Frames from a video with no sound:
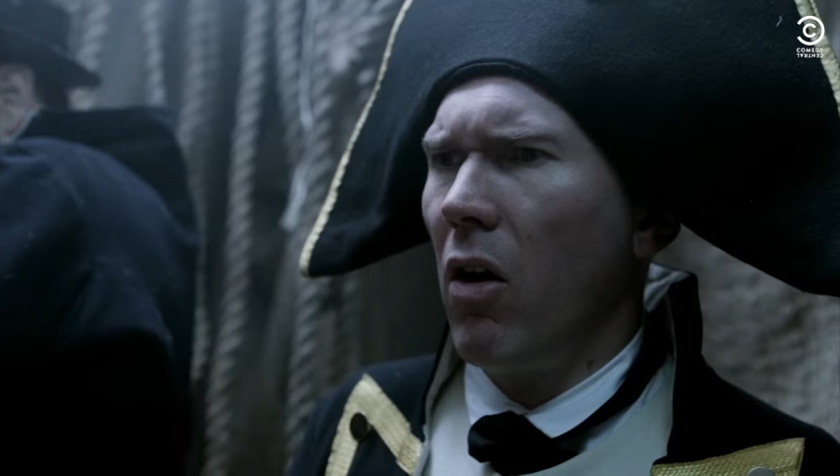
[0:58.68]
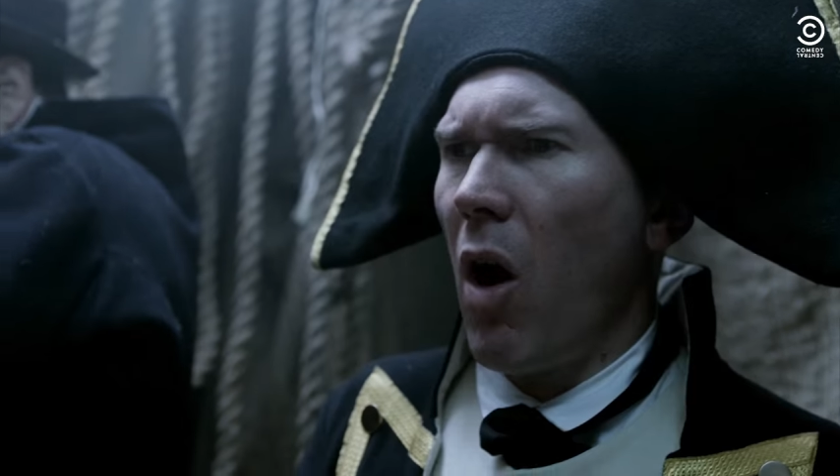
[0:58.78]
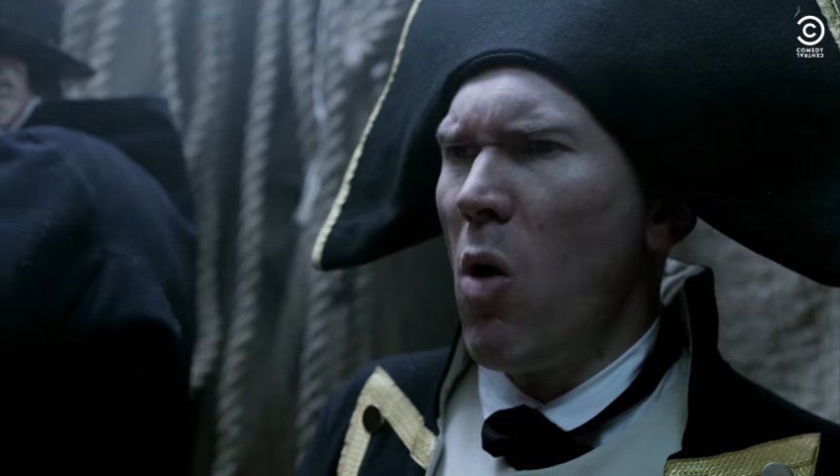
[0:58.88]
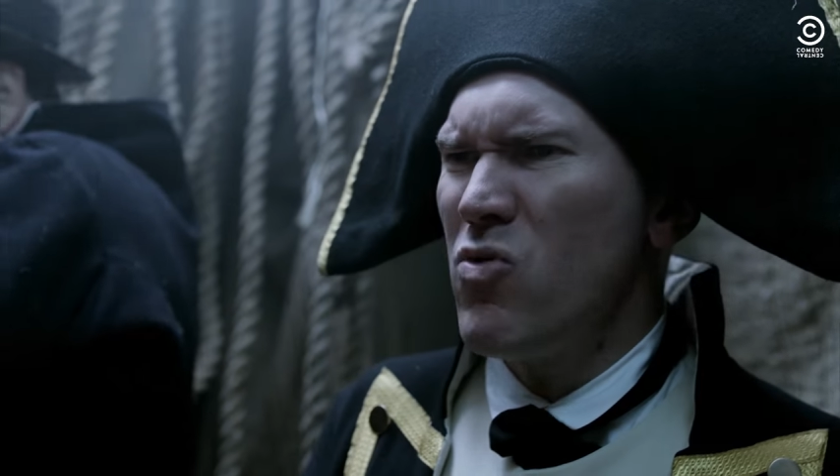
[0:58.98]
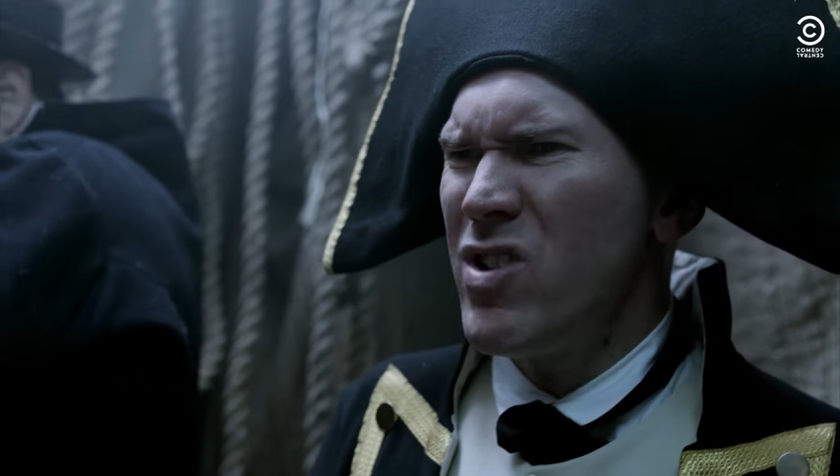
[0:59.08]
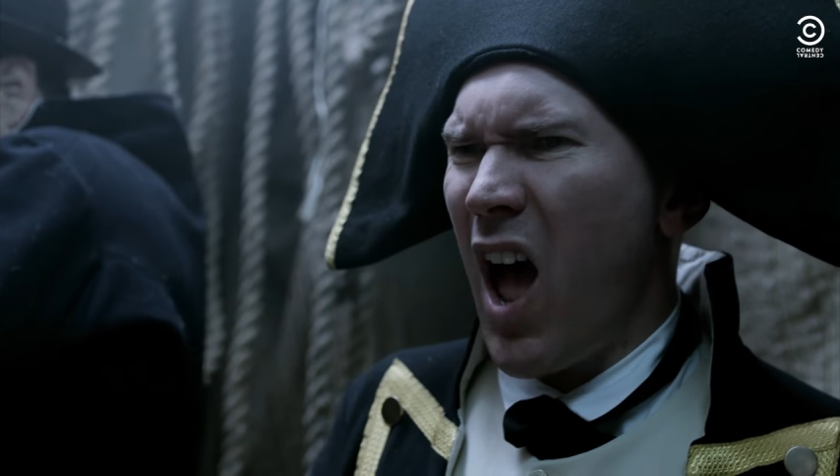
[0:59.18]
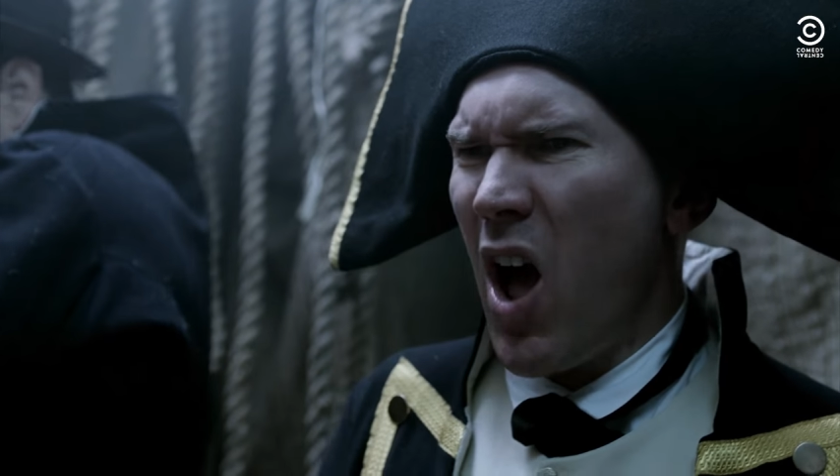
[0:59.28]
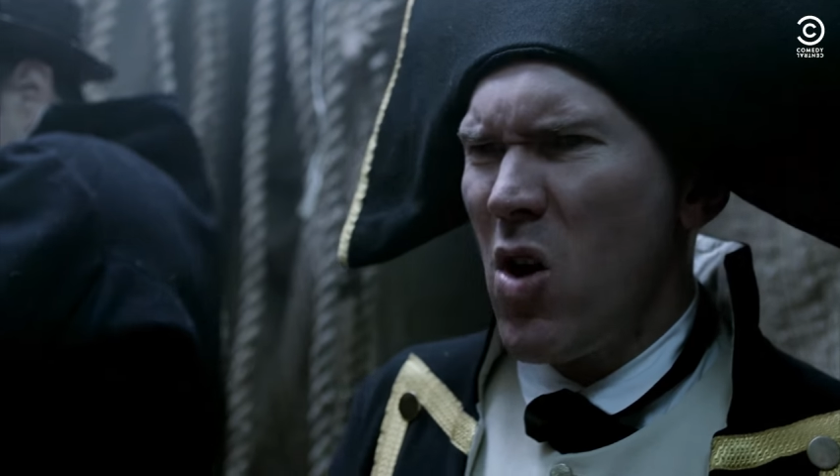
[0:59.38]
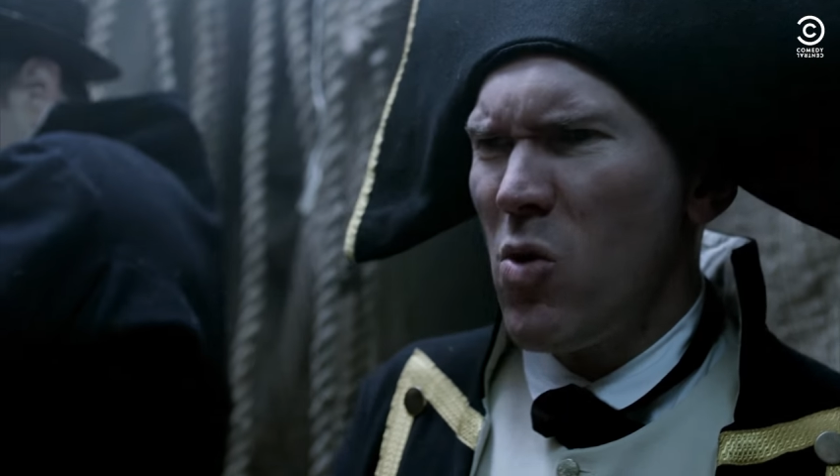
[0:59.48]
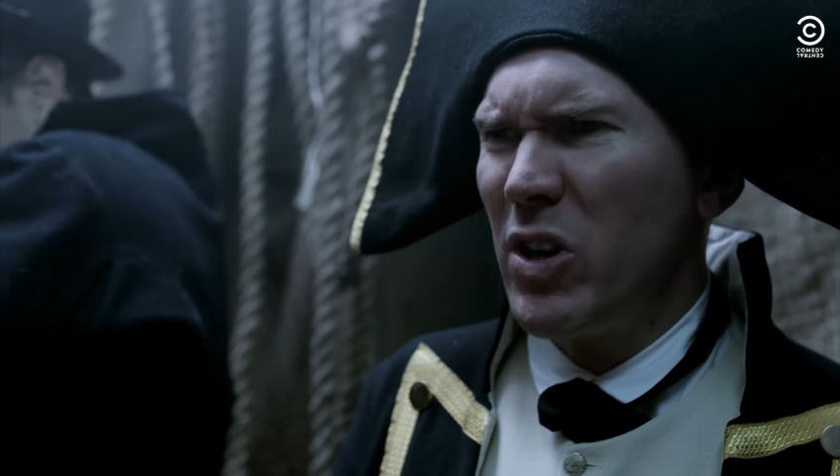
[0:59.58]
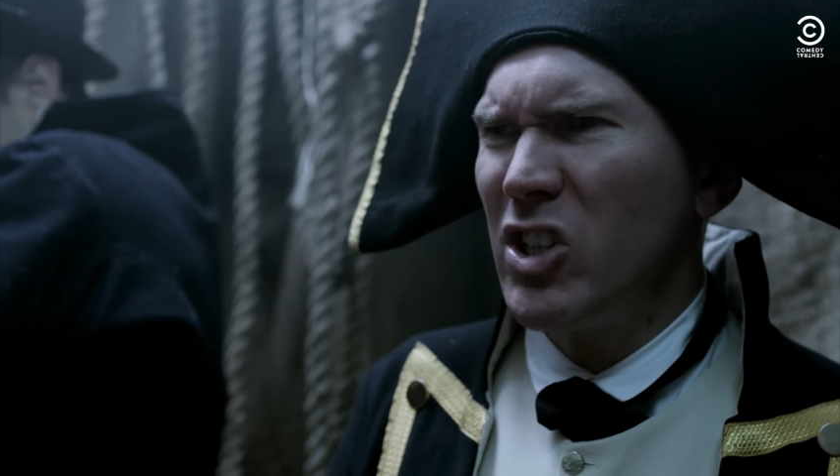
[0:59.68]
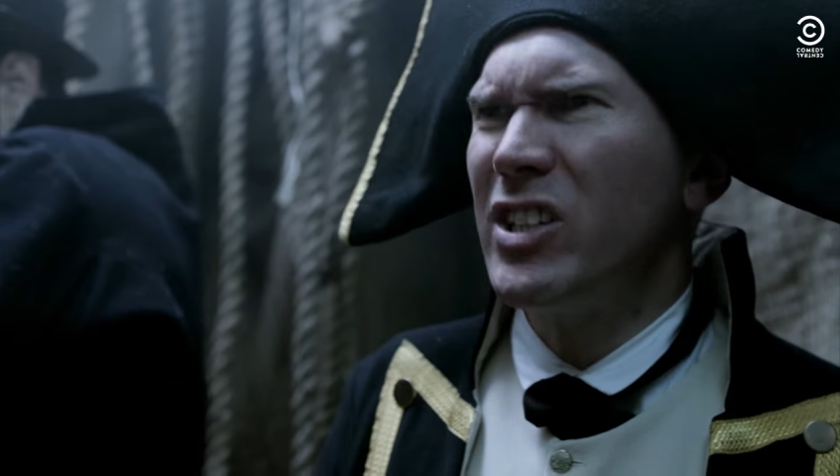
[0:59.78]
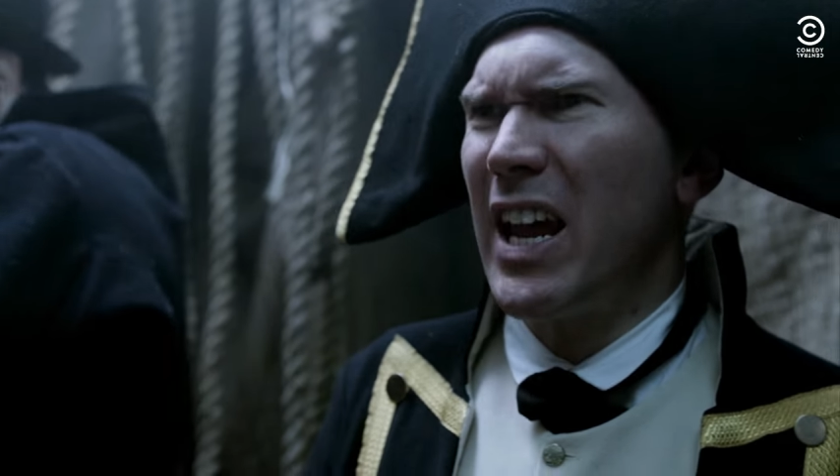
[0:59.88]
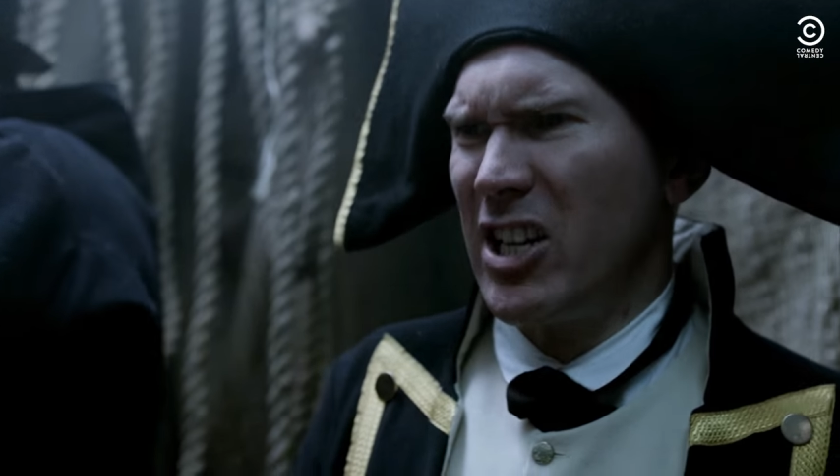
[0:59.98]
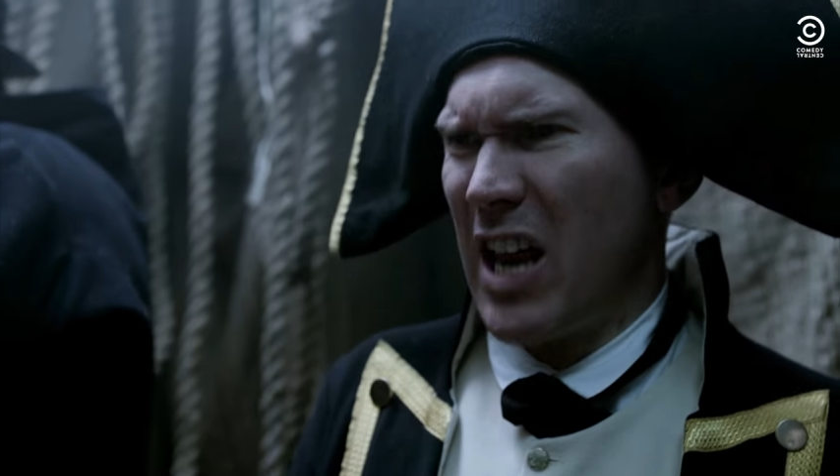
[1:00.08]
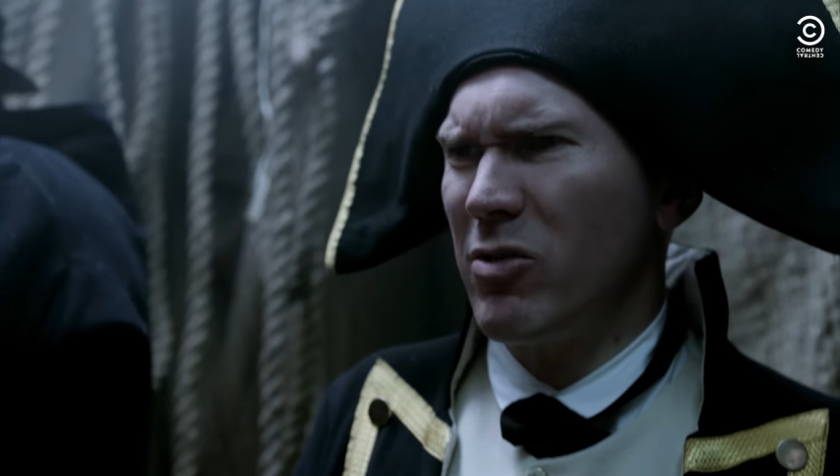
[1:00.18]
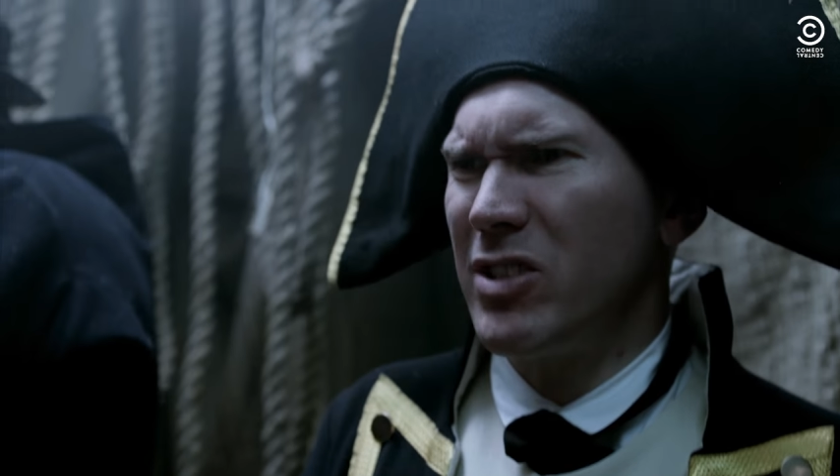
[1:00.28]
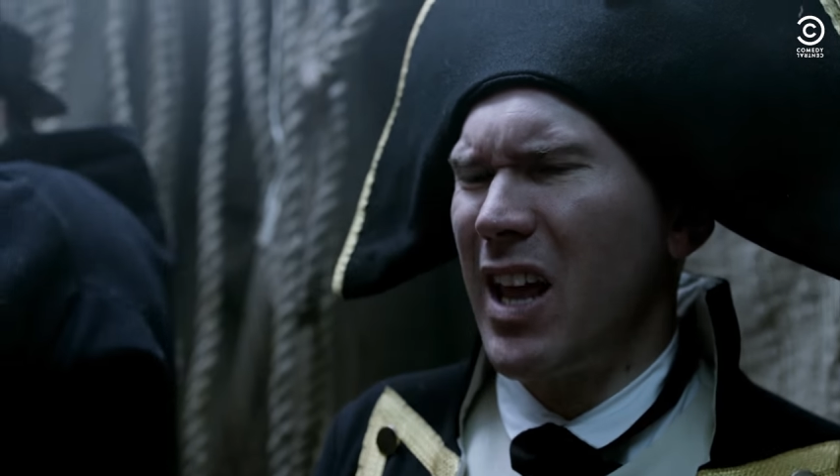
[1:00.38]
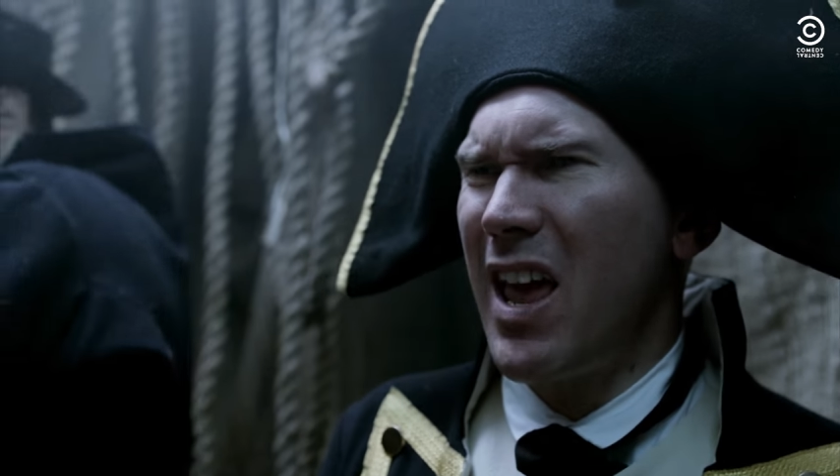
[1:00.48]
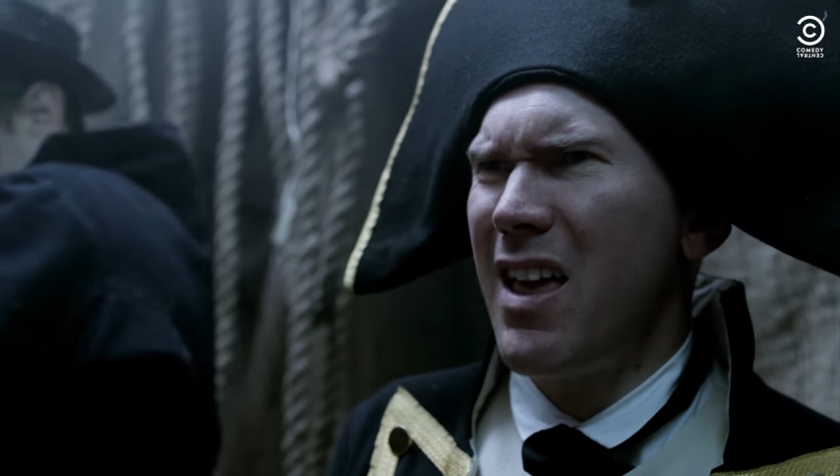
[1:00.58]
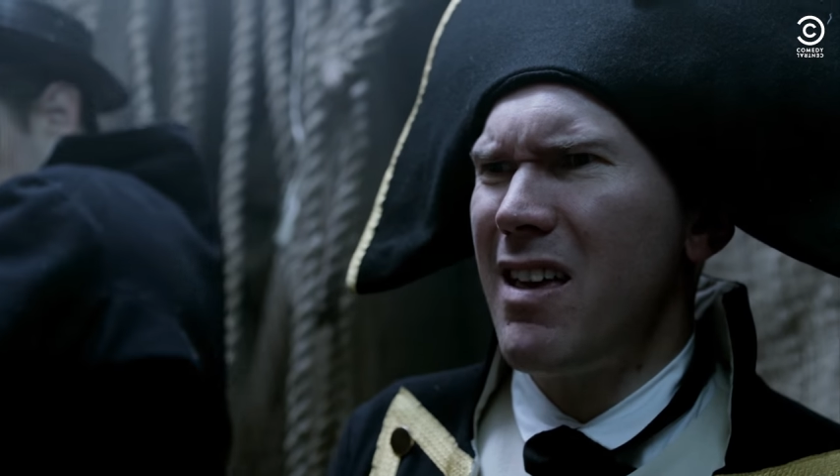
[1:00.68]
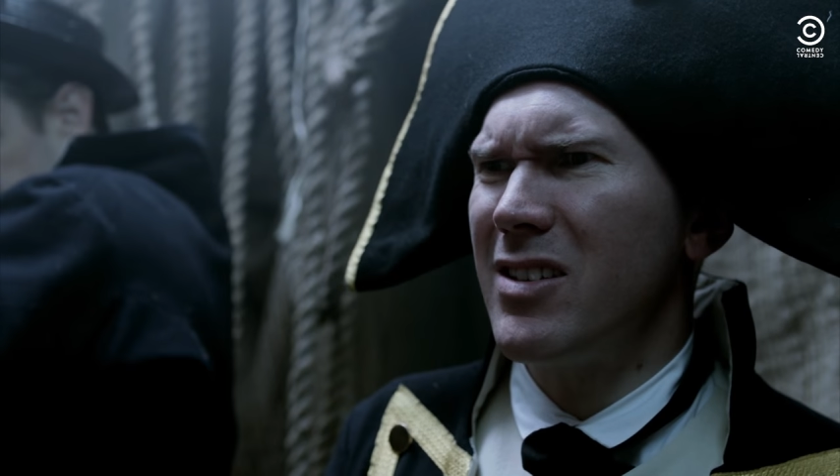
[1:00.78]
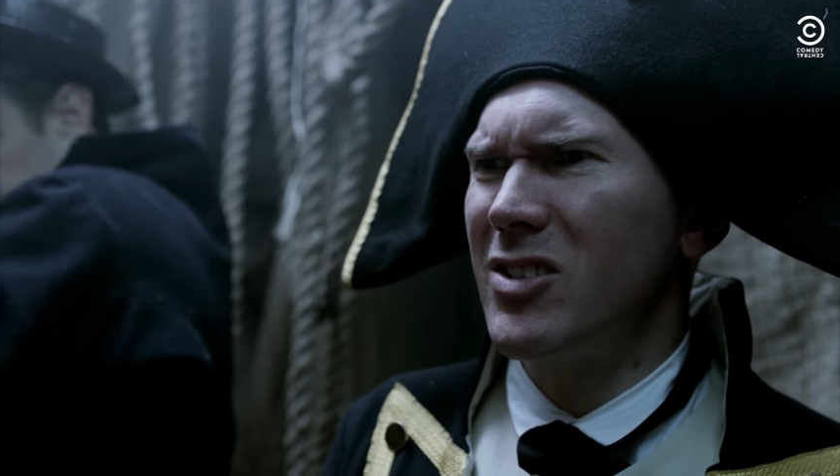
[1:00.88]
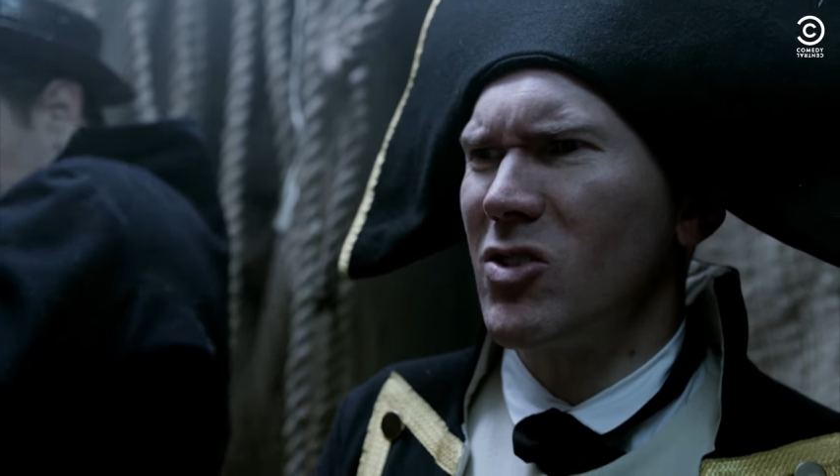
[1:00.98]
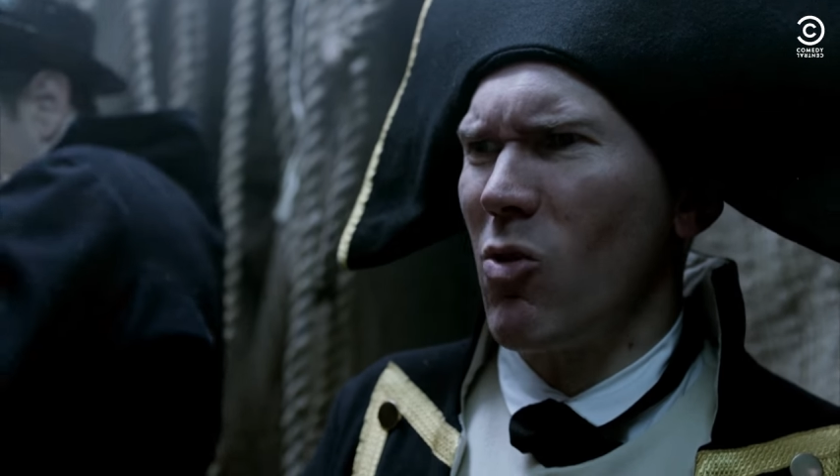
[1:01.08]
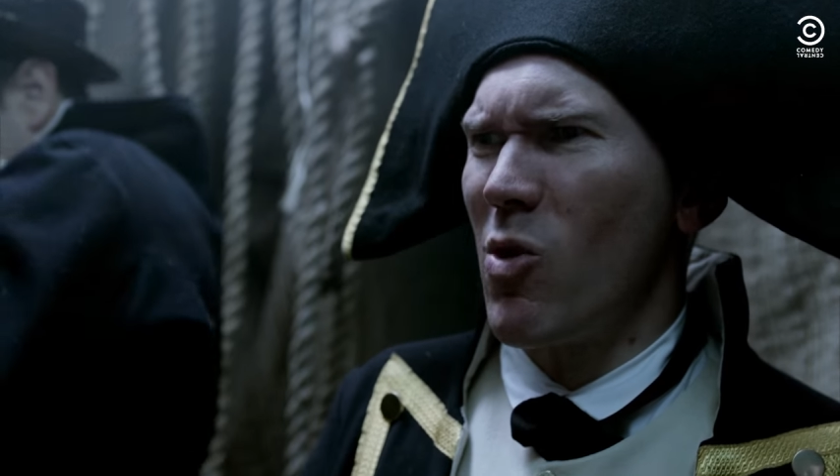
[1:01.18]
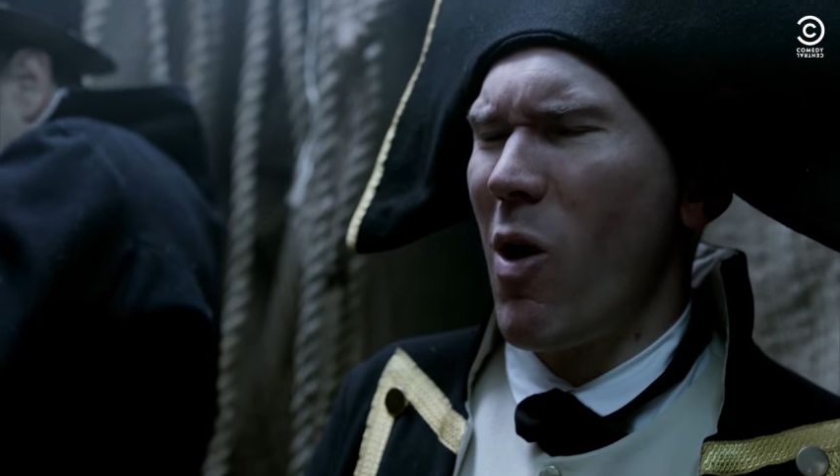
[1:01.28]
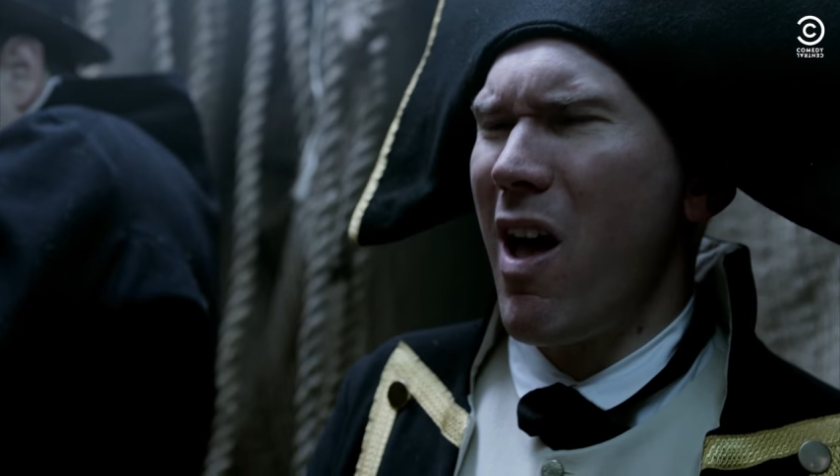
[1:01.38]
like, oh no, we should take you downstairs, sort you